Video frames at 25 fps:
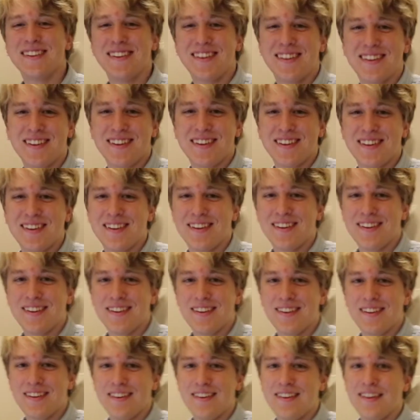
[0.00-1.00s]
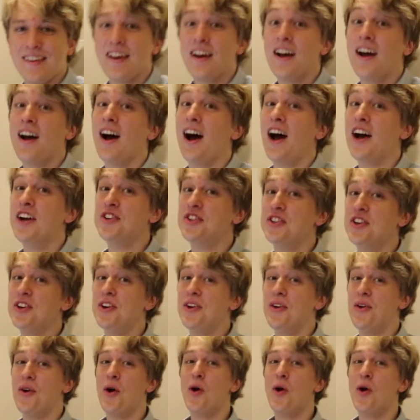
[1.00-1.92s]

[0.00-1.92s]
You have good news for me? I do.